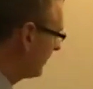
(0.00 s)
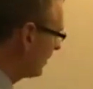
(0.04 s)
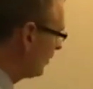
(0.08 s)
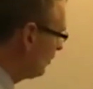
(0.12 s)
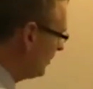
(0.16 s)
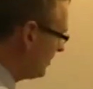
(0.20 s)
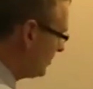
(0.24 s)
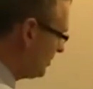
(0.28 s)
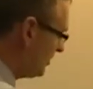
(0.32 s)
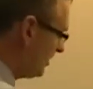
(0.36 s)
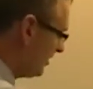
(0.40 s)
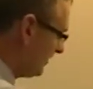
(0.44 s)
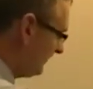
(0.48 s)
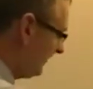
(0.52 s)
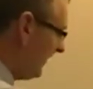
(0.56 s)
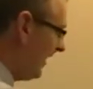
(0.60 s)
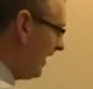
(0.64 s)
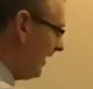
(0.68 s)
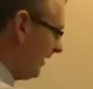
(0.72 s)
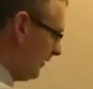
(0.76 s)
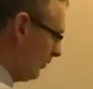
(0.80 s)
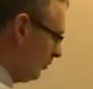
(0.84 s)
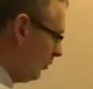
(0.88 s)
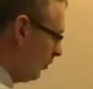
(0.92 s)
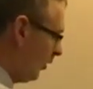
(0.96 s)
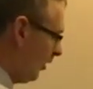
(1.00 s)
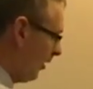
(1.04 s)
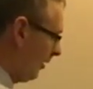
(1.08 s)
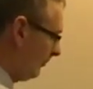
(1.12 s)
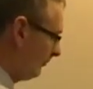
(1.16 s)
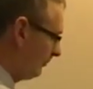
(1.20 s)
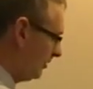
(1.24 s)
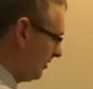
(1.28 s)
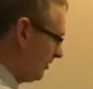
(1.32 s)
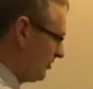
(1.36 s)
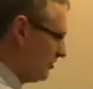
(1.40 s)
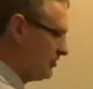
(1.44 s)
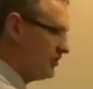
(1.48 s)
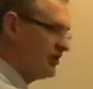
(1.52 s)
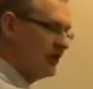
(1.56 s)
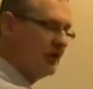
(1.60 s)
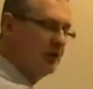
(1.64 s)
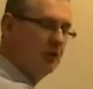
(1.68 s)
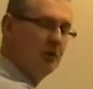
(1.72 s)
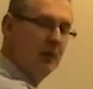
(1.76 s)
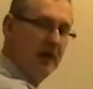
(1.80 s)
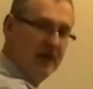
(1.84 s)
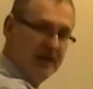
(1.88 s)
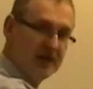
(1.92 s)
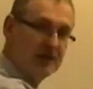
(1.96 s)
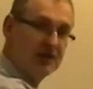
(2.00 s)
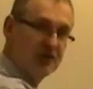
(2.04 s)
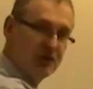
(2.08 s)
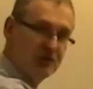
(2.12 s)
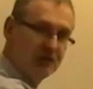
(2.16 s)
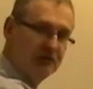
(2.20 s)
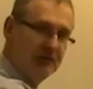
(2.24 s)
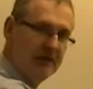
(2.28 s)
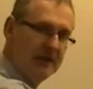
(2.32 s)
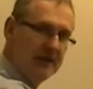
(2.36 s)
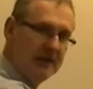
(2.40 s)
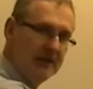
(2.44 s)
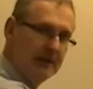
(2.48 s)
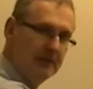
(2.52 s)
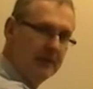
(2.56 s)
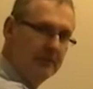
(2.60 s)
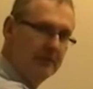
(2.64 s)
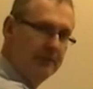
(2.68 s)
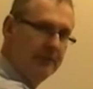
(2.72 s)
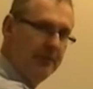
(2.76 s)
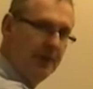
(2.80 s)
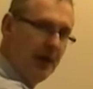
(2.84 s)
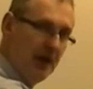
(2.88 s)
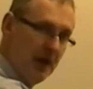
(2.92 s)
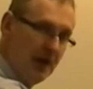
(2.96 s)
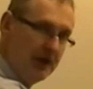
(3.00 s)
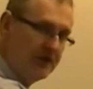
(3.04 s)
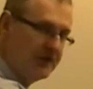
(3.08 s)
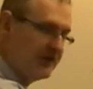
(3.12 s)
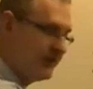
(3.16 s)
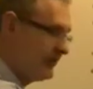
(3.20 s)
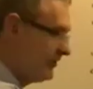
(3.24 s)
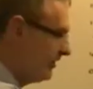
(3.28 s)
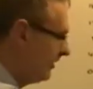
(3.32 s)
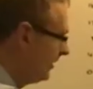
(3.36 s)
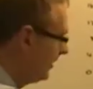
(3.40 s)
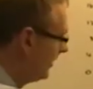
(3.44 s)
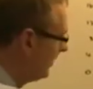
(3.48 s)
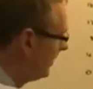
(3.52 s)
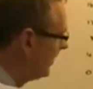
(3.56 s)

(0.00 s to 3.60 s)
which is fine. 1 plus 2 is 3, but